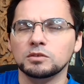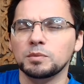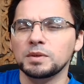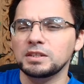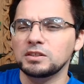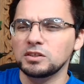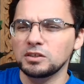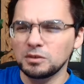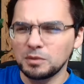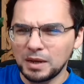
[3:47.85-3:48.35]
we
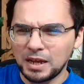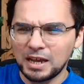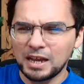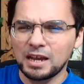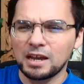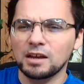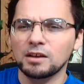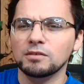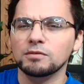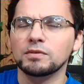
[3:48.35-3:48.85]
do
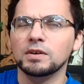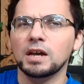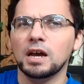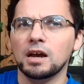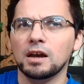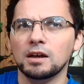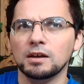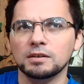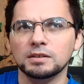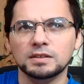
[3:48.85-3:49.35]
have
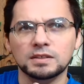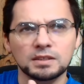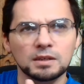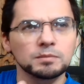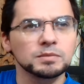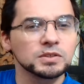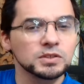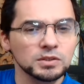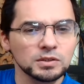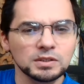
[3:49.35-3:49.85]
uh, some
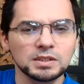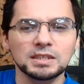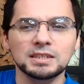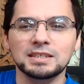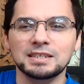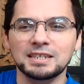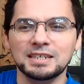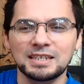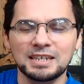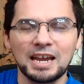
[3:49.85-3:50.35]

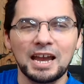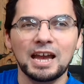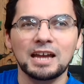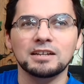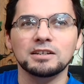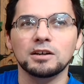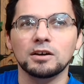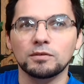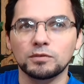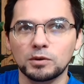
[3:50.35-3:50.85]
certainty
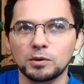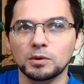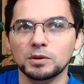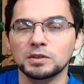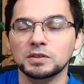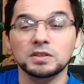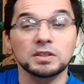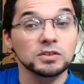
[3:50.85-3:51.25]
and, of course,